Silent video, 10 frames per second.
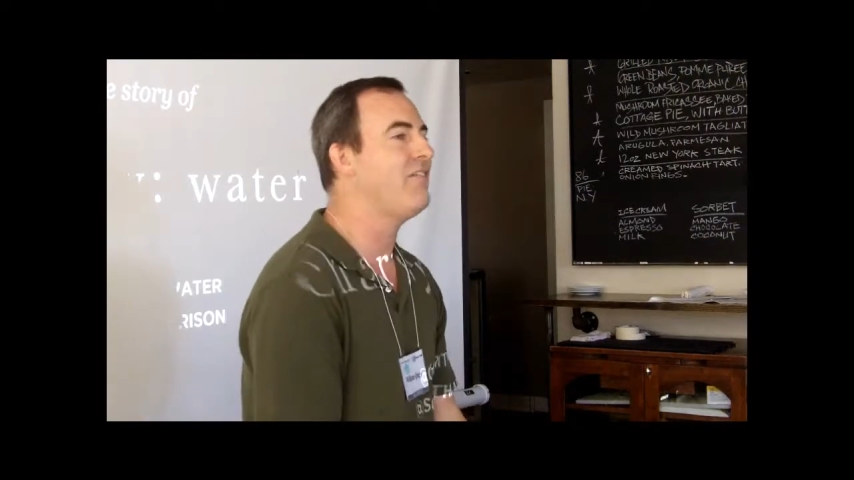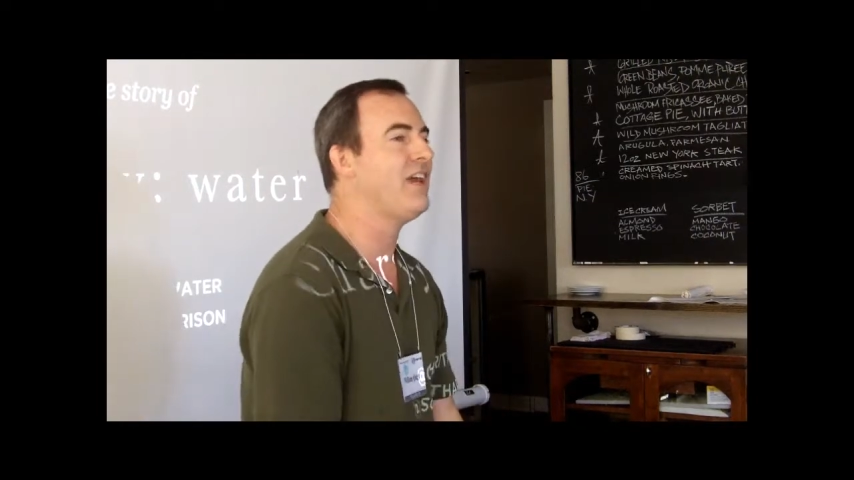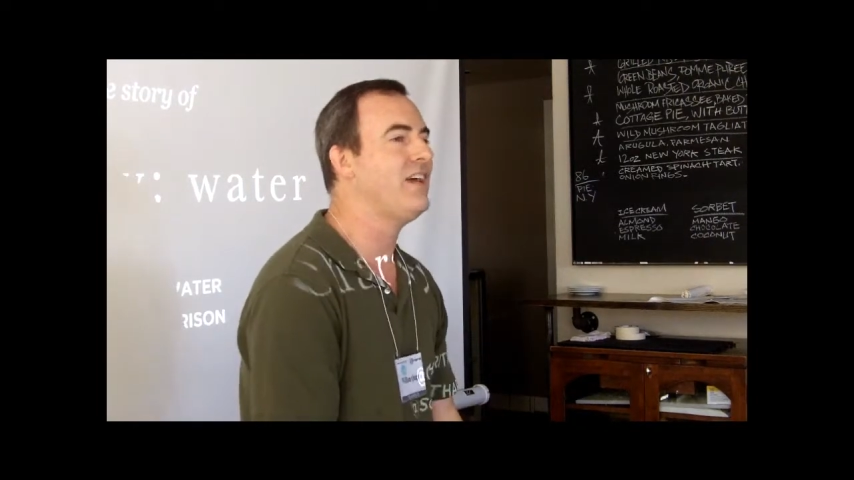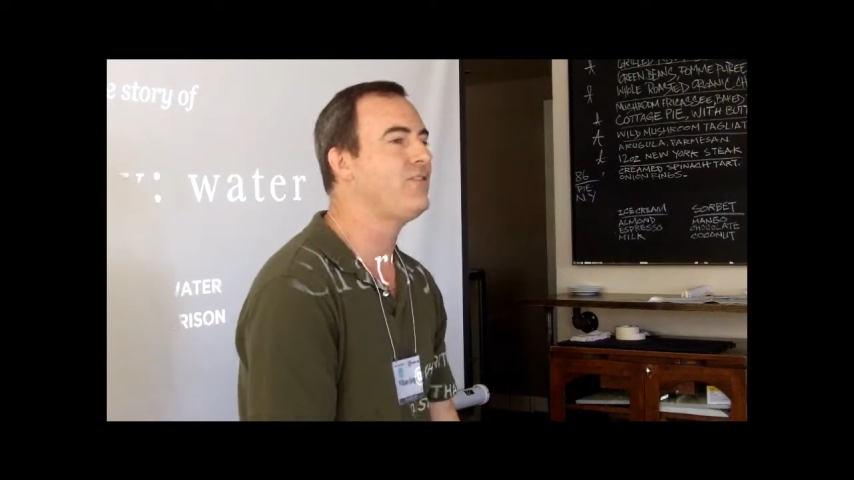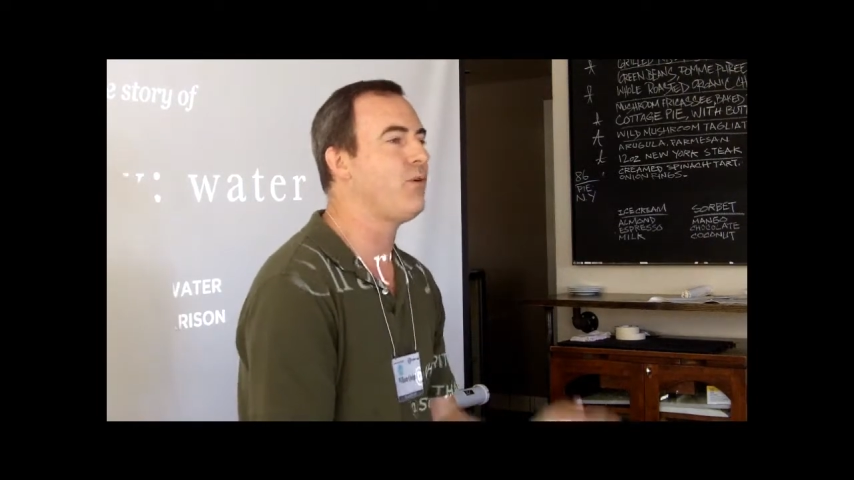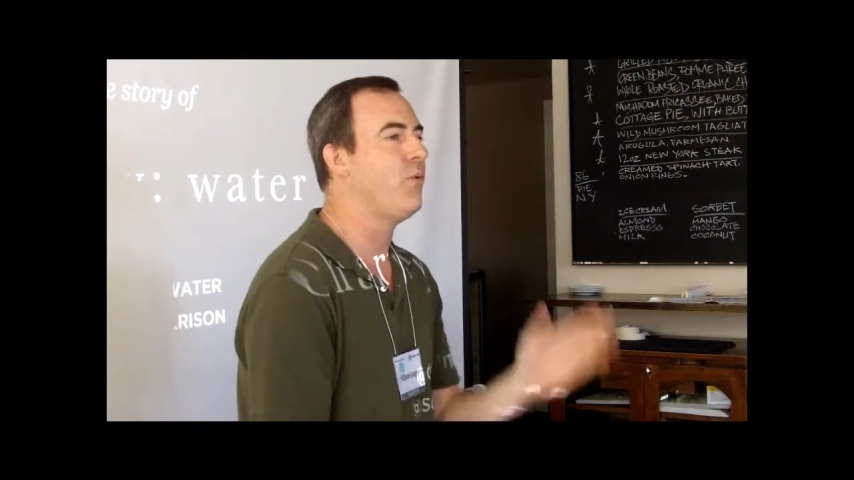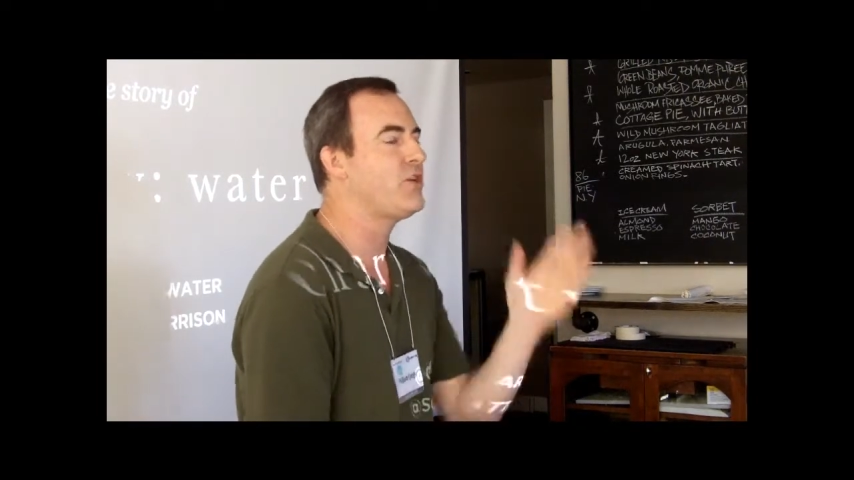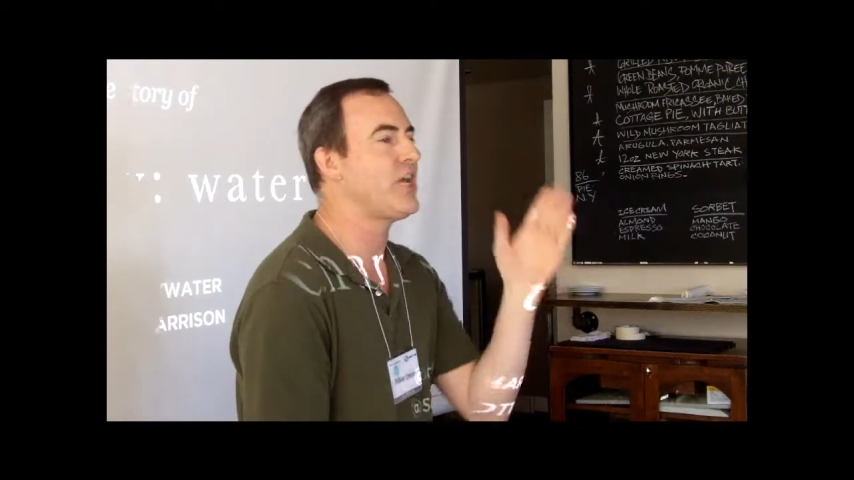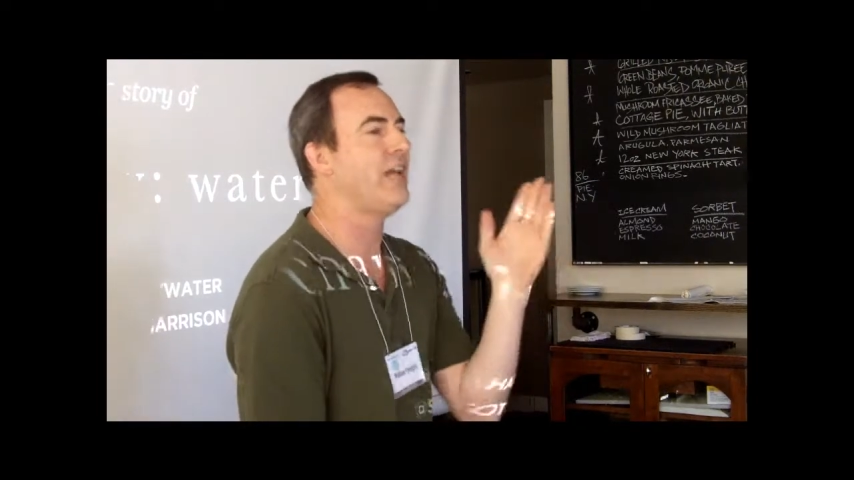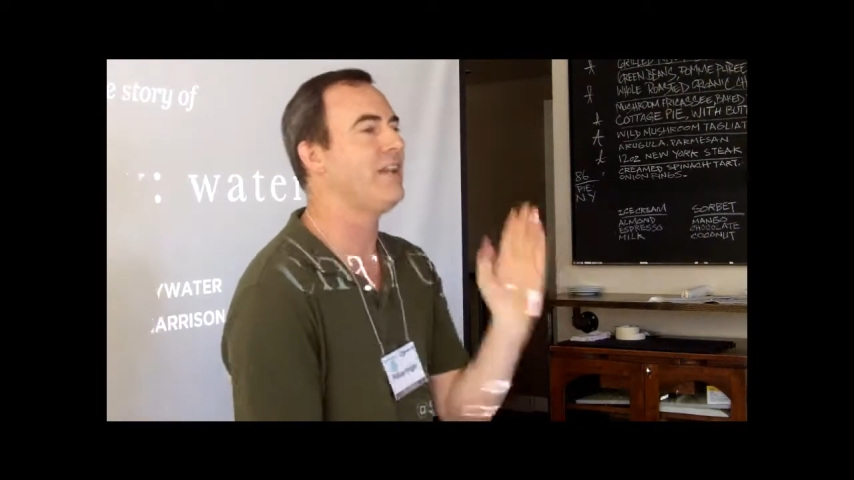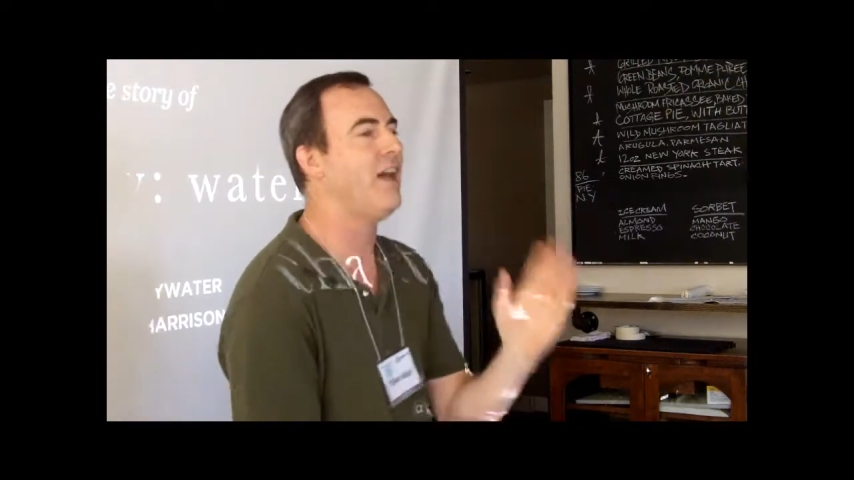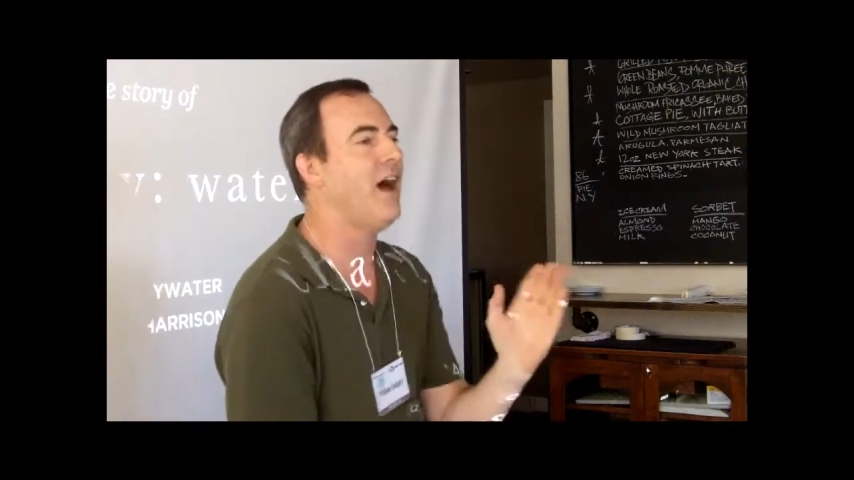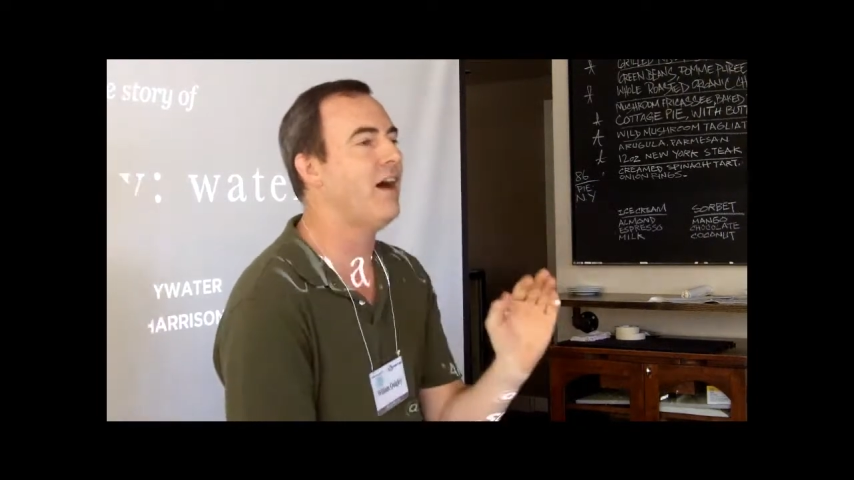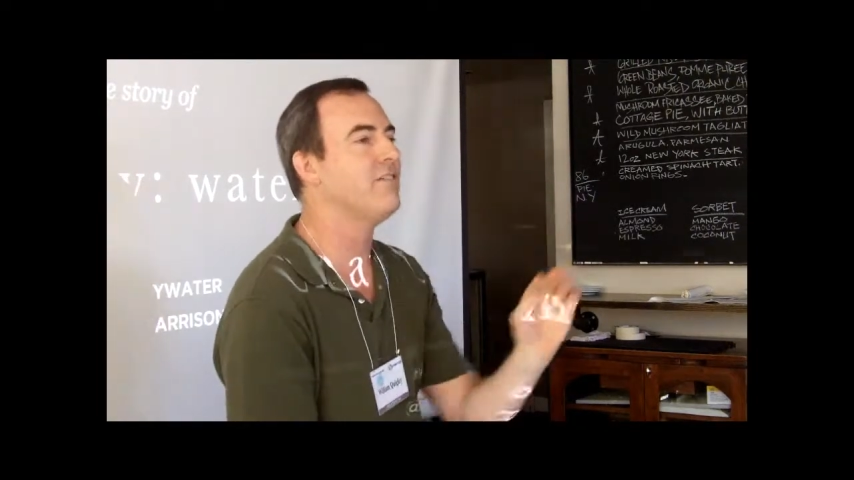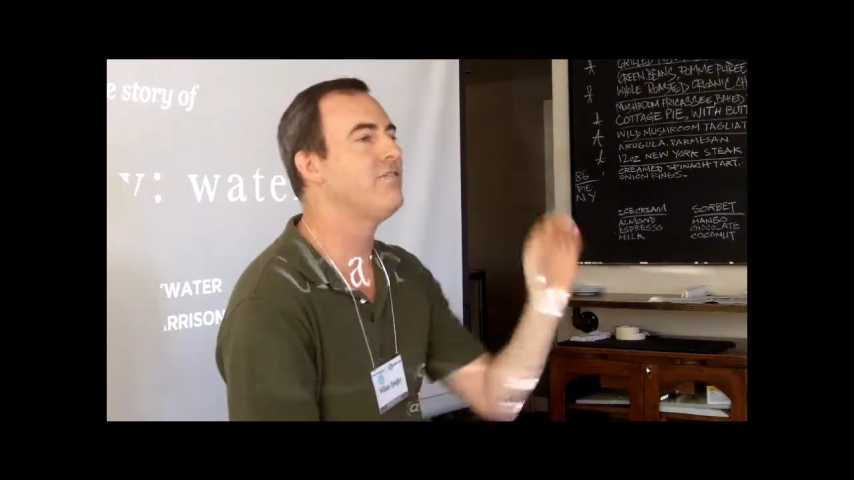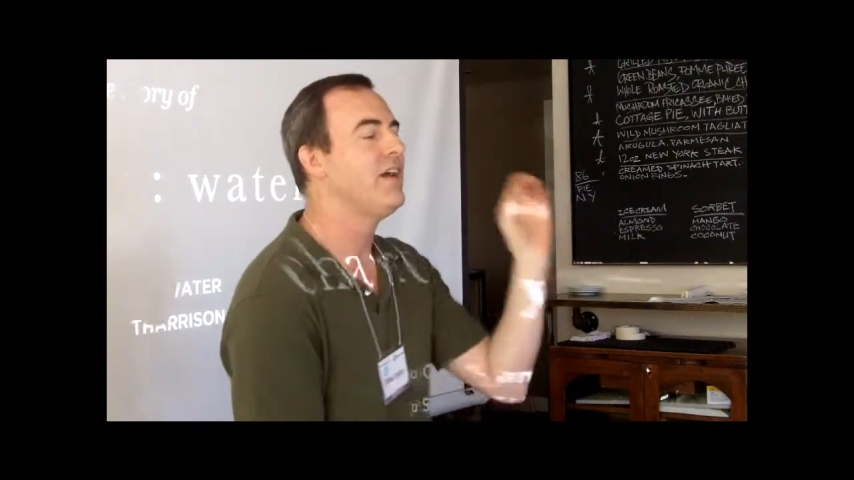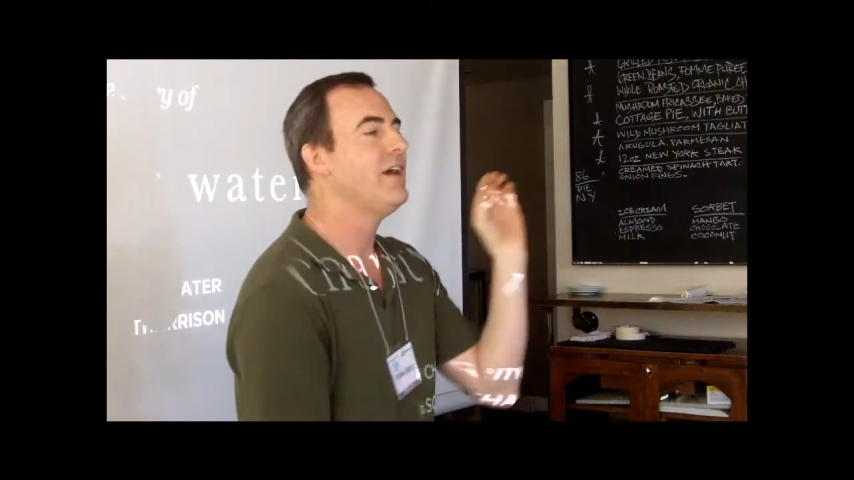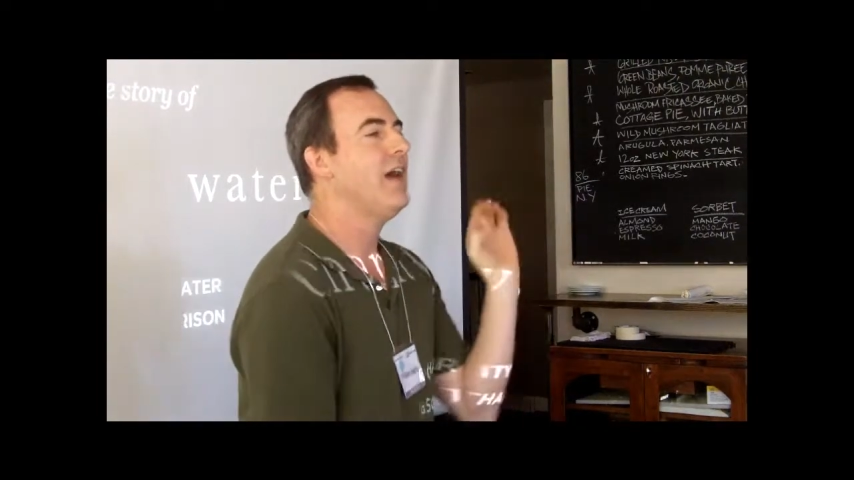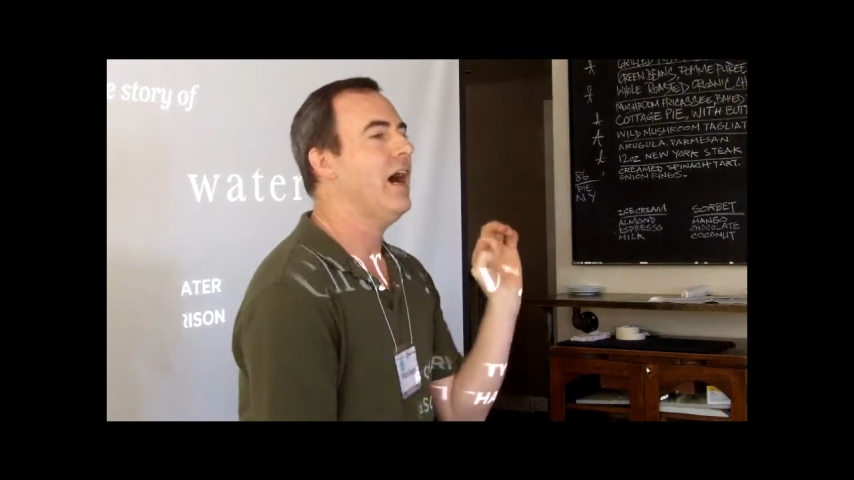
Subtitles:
of his, which I love,